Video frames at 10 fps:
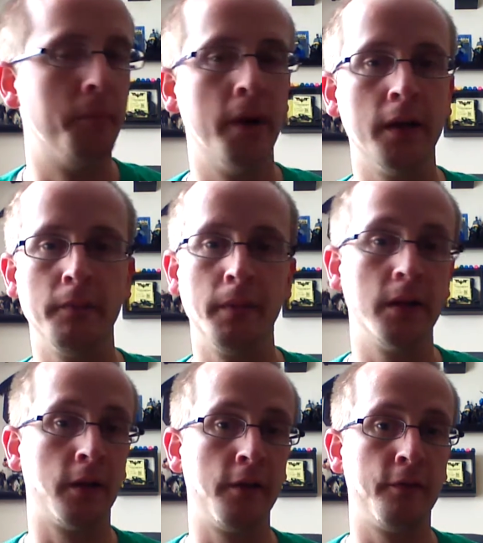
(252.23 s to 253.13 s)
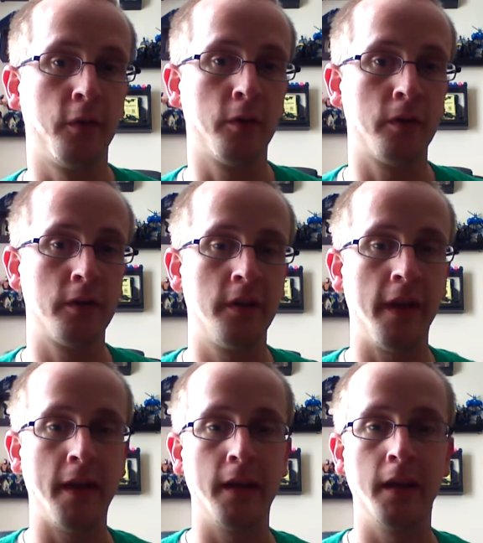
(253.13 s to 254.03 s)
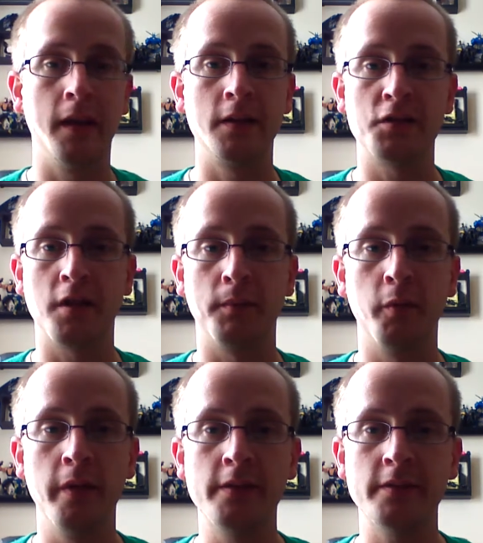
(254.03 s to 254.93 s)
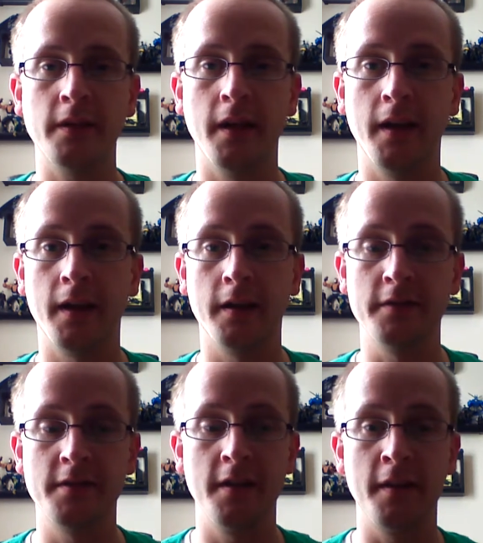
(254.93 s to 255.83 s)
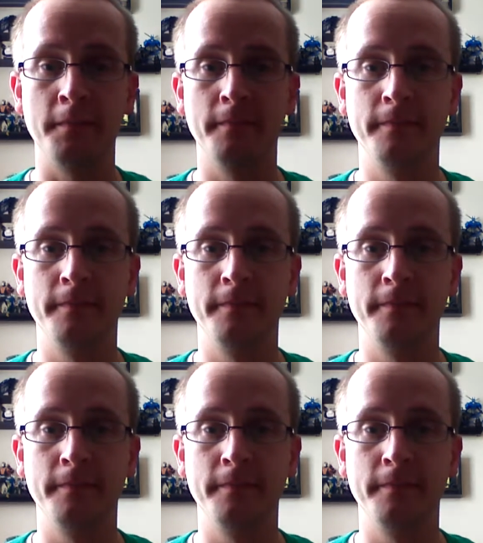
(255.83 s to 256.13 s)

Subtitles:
But be looking forward to that in just a couple weeks, and I'll see you then.